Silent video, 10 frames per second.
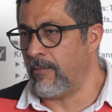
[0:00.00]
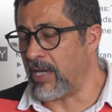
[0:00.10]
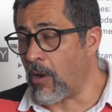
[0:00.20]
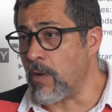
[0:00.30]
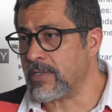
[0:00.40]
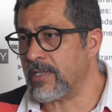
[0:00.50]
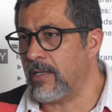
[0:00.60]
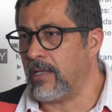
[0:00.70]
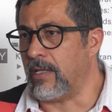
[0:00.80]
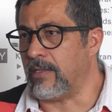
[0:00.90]
Because
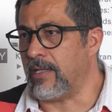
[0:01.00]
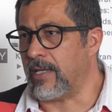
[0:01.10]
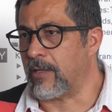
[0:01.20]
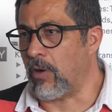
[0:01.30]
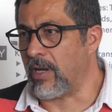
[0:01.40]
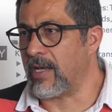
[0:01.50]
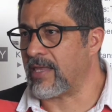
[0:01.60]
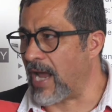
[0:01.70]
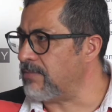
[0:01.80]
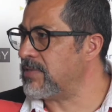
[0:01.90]
in the
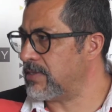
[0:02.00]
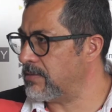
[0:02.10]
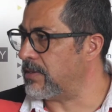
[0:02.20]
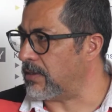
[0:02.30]
Corona times,